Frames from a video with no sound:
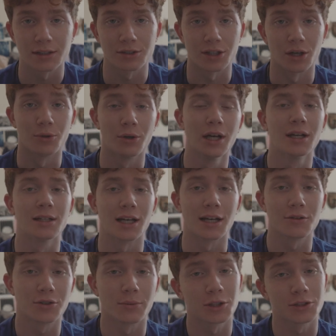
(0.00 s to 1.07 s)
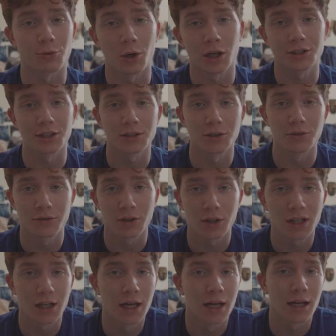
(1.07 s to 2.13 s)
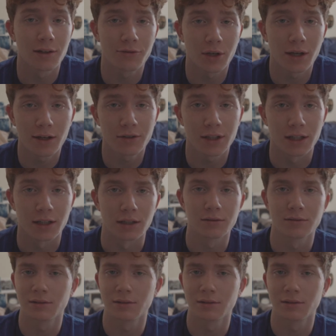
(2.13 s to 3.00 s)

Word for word: So thank you so much for watching so far, and if you haven't yet,